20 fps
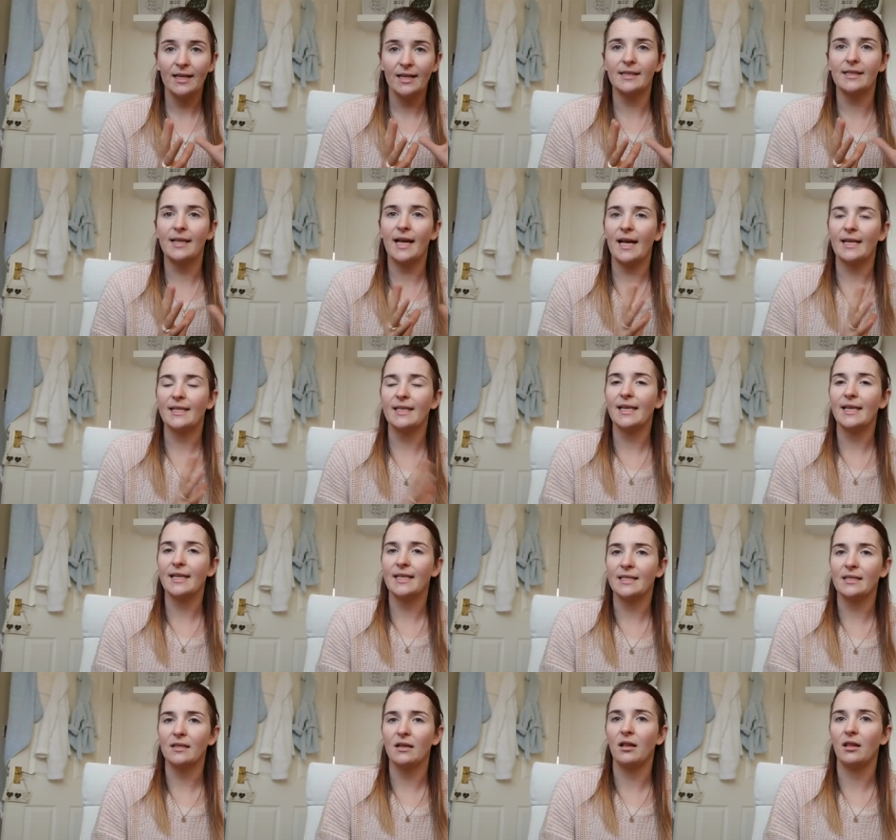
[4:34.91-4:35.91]
as his head
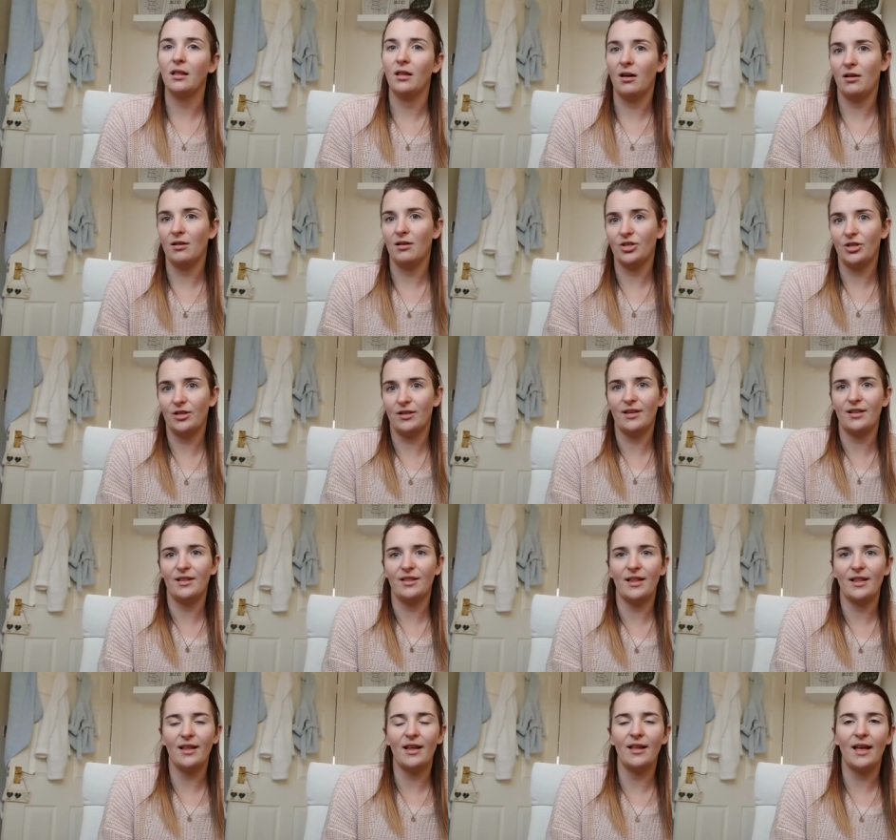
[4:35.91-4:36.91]
is larger
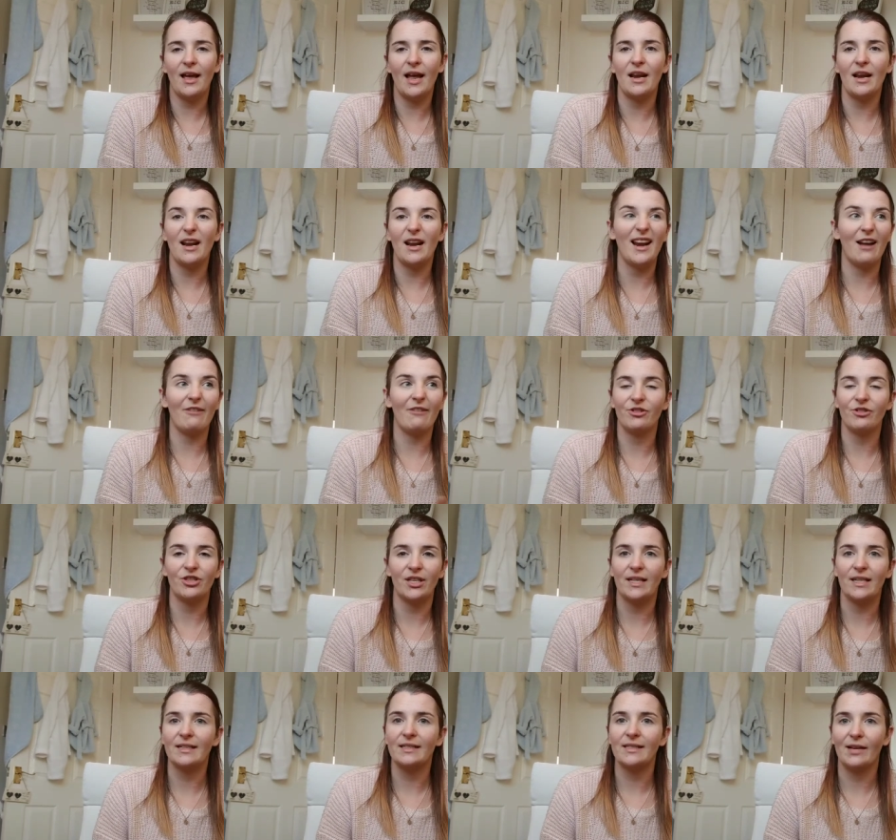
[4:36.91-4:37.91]
than an
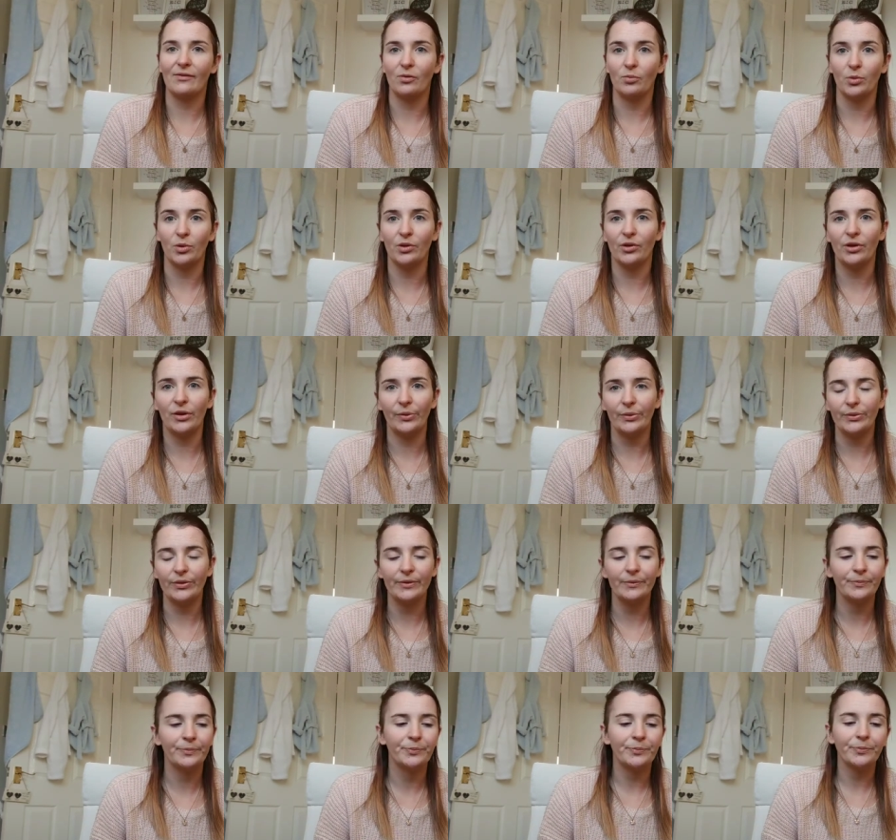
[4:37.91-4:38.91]
average like 7 month
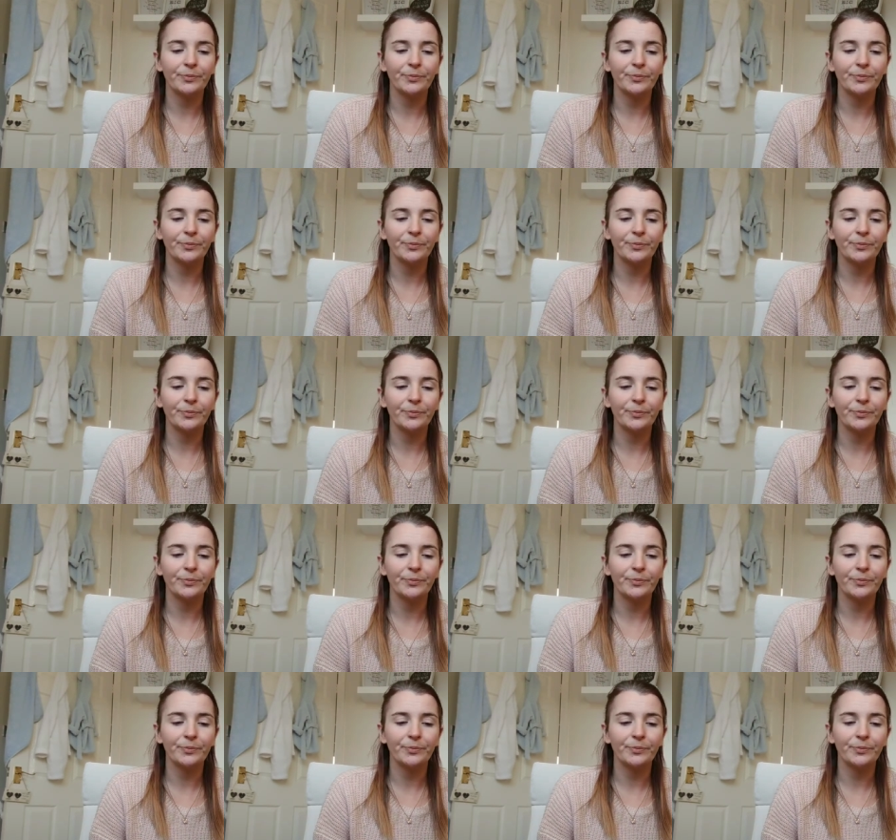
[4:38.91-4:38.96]
old.